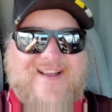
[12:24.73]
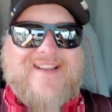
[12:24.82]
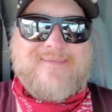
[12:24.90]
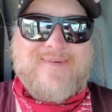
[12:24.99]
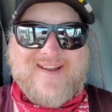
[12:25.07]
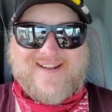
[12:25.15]

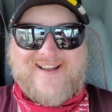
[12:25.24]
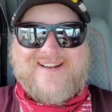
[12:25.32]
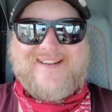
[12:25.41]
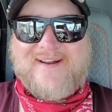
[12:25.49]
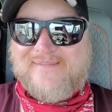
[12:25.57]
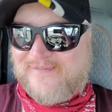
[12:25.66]
It's been
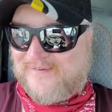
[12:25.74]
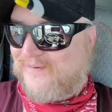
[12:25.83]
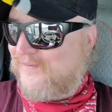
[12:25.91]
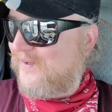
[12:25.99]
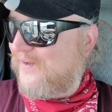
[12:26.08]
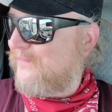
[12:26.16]
like that for
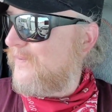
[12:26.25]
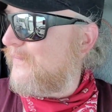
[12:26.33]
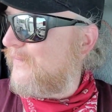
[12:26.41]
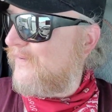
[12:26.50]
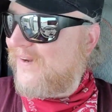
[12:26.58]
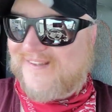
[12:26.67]
a week.
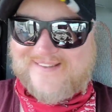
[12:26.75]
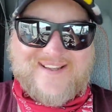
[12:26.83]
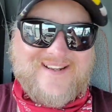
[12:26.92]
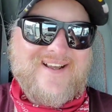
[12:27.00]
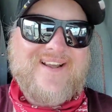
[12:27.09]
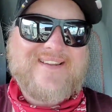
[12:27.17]
Remember what I
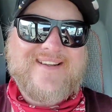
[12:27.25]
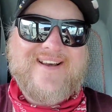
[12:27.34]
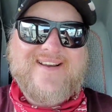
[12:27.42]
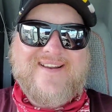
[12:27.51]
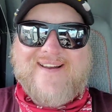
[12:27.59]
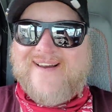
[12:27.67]
said last
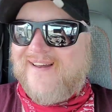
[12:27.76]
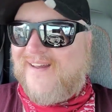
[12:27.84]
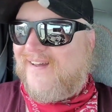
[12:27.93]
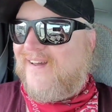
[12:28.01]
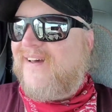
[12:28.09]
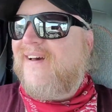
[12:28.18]
night?
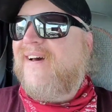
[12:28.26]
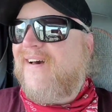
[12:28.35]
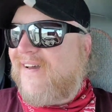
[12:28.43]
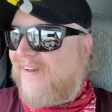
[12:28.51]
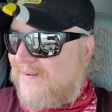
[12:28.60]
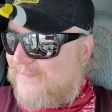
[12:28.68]

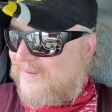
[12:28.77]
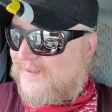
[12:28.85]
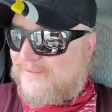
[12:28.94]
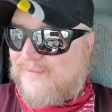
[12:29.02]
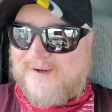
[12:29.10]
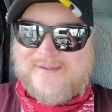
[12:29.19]
You gotta put
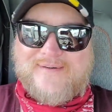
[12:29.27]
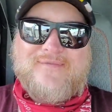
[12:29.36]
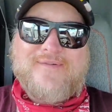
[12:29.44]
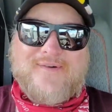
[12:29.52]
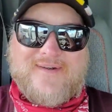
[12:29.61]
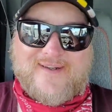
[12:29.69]
some washer
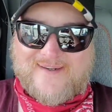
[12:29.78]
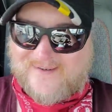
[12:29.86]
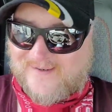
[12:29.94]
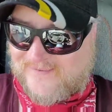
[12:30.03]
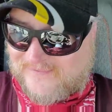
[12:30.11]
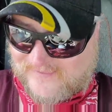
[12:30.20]
fluid in
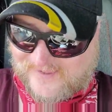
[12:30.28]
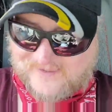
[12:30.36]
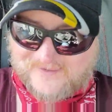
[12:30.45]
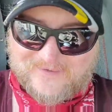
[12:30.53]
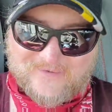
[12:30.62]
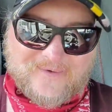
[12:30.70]
it. I forgot
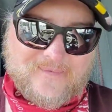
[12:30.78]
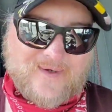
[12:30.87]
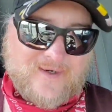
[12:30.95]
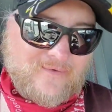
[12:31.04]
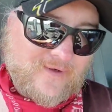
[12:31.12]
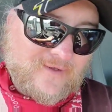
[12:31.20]
to do it.
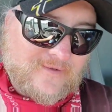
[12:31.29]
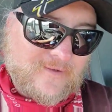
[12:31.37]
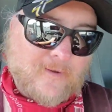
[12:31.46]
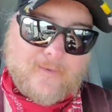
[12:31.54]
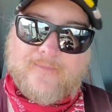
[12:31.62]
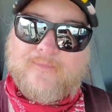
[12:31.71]
Anyway,
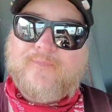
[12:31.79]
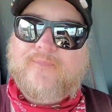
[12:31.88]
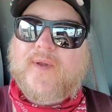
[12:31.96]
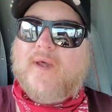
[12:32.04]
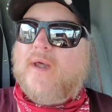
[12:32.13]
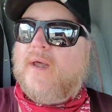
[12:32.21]
so
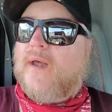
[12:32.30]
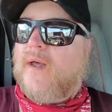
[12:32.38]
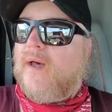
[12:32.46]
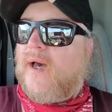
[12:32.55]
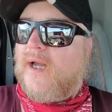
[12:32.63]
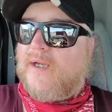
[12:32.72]

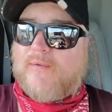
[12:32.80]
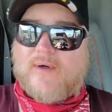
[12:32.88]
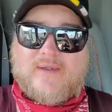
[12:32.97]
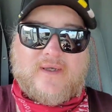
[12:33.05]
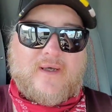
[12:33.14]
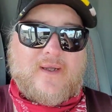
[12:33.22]
I don't
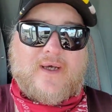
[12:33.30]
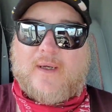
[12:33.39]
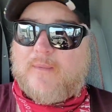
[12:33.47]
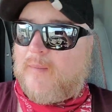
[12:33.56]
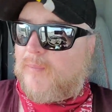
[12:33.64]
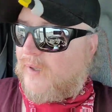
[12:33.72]
want to sound like
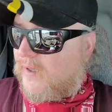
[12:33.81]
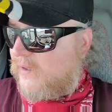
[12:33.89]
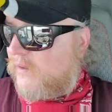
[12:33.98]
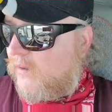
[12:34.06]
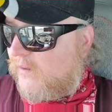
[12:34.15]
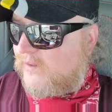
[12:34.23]
I'm
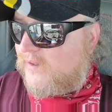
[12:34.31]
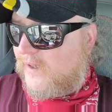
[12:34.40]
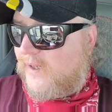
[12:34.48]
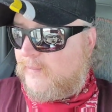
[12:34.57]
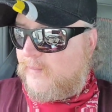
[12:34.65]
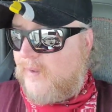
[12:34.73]
complaining all the
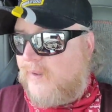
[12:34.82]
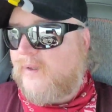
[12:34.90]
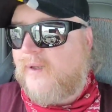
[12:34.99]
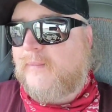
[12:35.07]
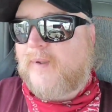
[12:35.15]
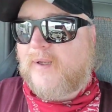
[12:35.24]
time,
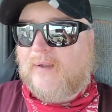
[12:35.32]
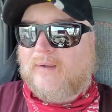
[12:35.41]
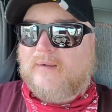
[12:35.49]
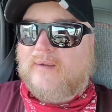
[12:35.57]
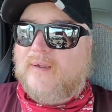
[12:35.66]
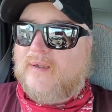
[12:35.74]
but I
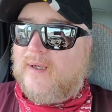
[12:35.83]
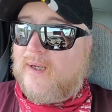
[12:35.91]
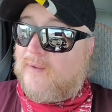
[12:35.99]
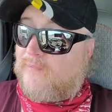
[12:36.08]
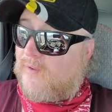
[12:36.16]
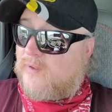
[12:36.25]
mean,
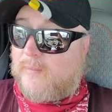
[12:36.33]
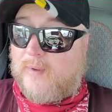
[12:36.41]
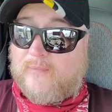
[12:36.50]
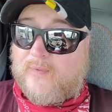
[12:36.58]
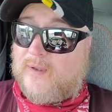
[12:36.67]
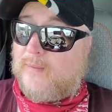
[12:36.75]
hey, if
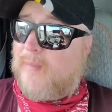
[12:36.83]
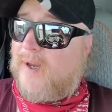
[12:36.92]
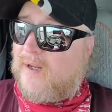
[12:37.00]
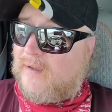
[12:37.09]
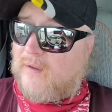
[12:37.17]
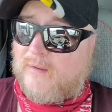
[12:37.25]
there's a
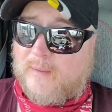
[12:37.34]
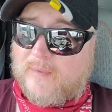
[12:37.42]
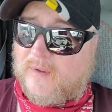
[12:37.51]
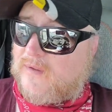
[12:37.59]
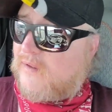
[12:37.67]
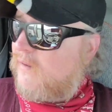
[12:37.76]
bad load, I'm
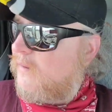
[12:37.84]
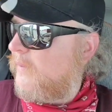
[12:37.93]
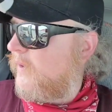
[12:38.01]
gonna talk